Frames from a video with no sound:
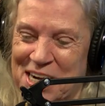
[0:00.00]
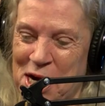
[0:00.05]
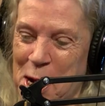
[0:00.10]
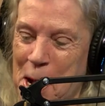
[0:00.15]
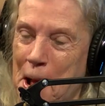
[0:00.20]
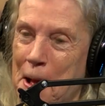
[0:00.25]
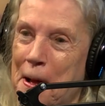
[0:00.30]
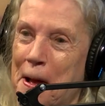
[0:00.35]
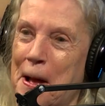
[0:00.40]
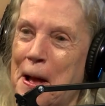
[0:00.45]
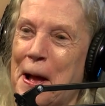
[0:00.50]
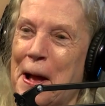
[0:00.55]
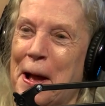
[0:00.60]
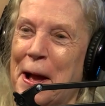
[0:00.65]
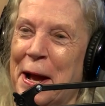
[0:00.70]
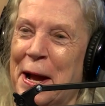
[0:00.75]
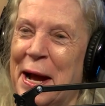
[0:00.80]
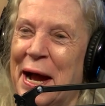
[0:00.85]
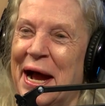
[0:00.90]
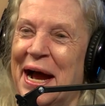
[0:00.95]
going to be,
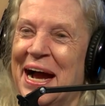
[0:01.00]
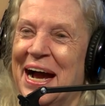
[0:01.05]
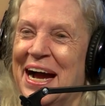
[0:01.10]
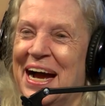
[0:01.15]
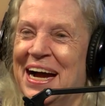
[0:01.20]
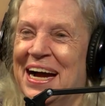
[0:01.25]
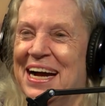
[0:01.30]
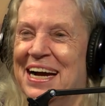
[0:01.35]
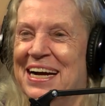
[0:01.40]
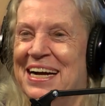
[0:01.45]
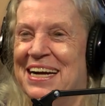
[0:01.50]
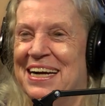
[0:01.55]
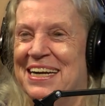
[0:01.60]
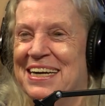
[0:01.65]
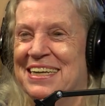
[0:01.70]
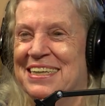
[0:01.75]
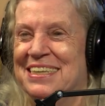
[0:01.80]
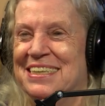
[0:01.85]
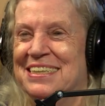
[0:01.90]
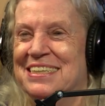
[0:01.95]
Nancy?
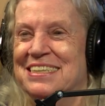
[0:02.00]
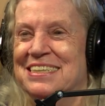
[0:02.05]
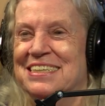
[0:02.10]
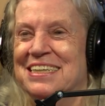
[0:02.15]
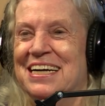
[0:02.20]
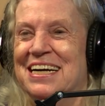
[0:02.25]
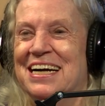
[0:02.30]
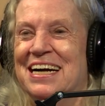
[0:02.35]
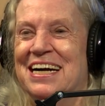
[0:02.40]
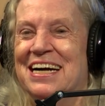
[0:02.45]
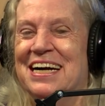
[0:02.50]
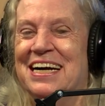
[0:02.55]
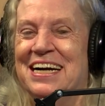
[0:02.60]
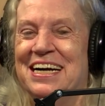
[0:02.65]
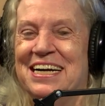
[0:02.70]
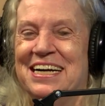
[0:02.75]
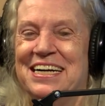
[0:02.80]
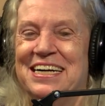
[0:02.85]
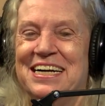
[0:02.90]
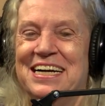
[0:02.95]
Good plan. I'll, I'll
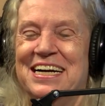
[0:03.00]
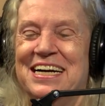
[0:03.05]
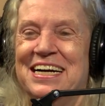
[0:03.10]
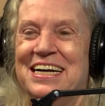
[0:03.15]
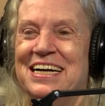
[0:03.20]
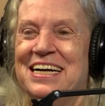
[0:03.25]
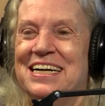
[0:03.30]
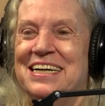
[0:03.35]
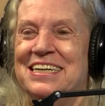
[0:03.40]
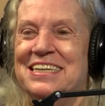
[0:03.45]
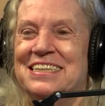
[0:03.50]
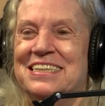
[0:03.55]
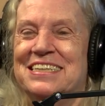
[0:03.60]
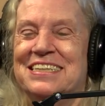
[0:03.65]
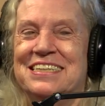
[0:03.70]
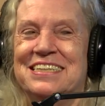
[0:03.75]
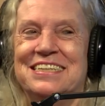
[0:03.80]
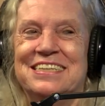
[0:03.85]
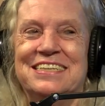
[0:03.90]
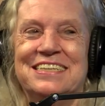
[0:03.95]
get in. I'll get right on
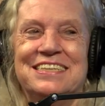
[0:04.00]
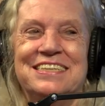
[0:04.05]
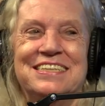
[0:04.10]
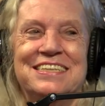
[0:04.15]
that.